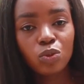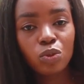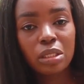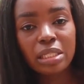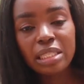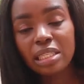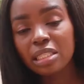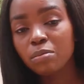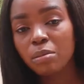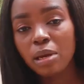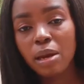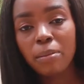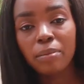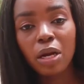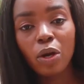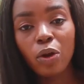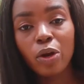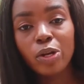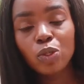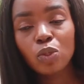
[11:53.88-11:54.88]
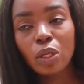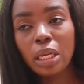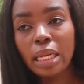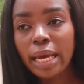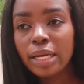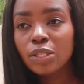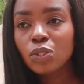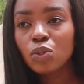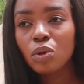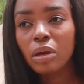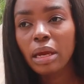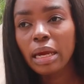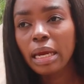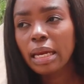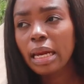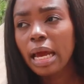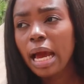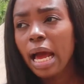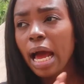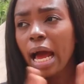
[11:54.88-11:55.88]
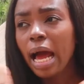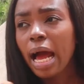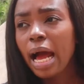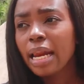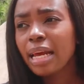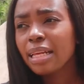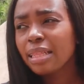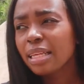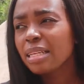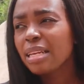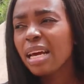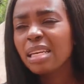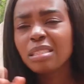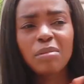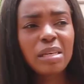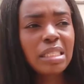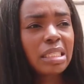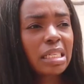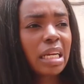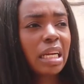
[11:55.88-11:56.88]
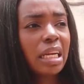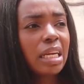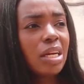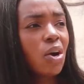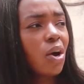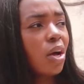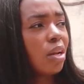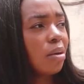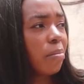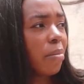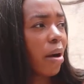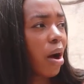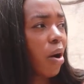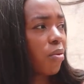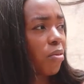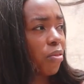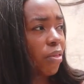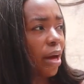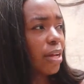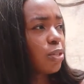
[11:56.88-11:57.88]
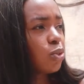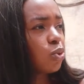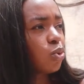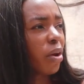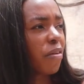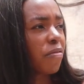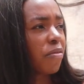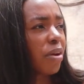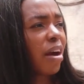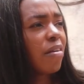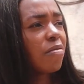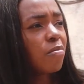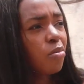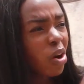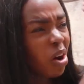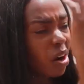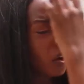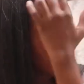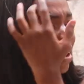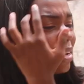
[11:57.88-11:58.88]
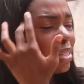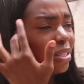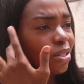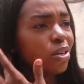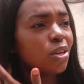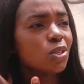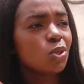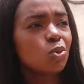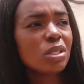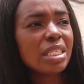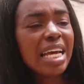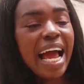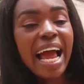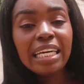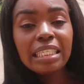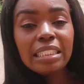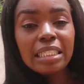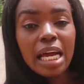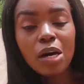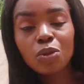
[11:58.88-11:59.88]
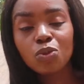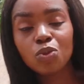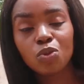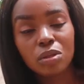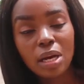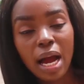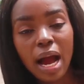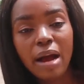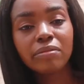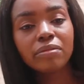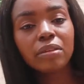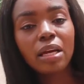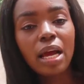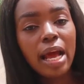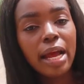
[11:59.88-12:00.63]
to 6 p.m., they're going to let you in. And I think that's basically all about that. So if you have more questions, which I doubt you have,